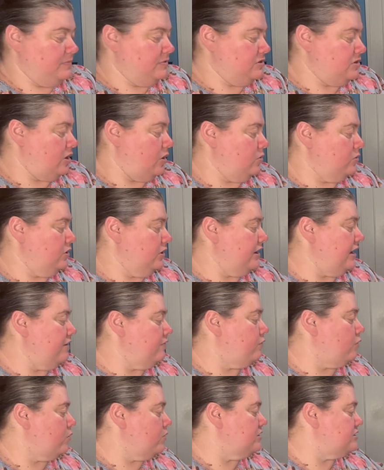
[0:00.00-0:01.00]
So, looking
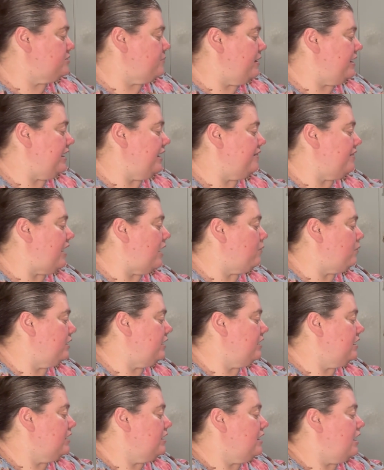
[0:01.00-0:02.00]
forward to making that
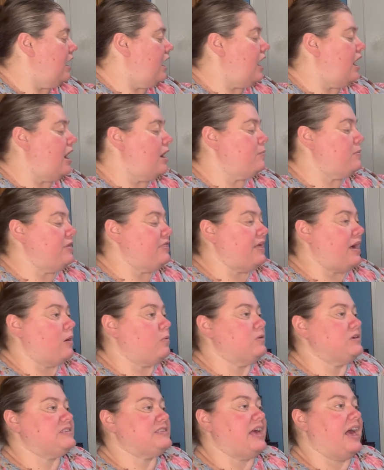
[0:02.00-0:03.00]
one. And that
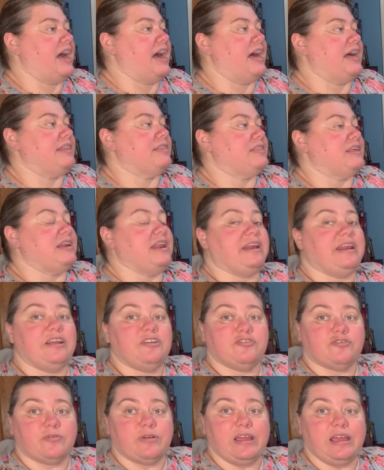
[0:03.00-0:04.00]
was at the Knitting
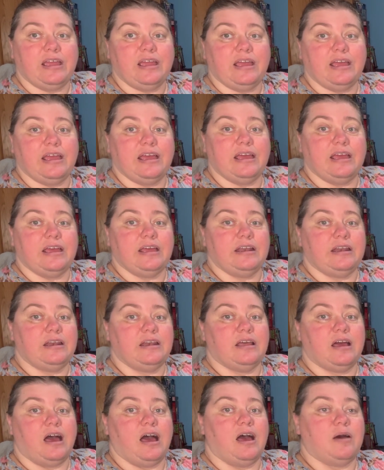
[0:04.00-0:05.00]
Tree
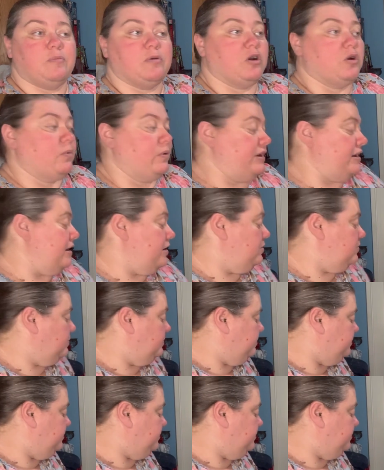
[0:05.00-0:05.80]
in Irwindale.